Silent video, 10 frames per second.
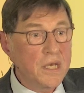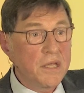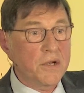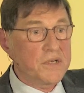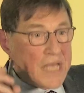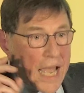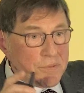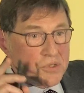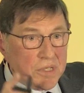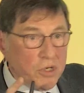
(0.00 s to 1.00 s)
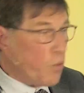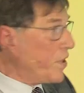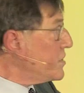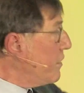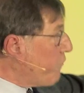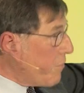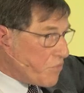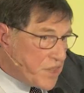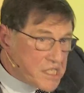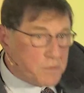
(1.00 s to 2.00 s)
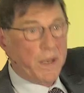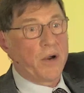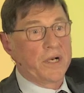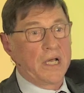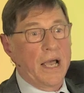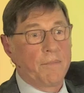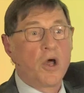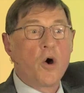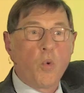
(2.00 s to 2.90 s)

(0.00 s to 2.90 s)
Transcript: There is absolutely no reason from this paradigm